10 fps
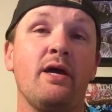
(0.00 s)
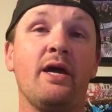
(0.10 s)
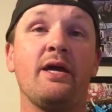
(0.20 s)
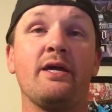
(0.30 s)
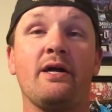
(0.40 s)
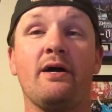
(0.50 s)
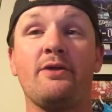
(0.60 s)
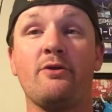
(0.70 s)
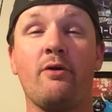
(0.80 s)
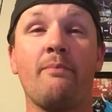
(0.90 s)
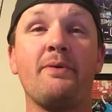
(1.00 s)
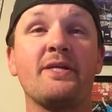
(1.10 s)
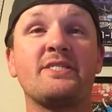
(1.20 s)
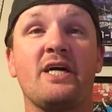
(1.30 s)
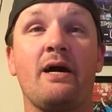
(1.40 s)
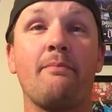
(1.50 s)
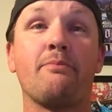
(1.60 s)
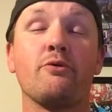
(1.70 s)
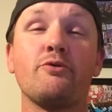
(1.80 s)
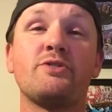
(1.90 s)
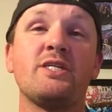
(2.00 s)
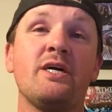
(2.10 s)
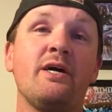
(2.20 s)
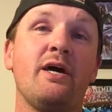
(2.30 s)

a uh, you know a big time brute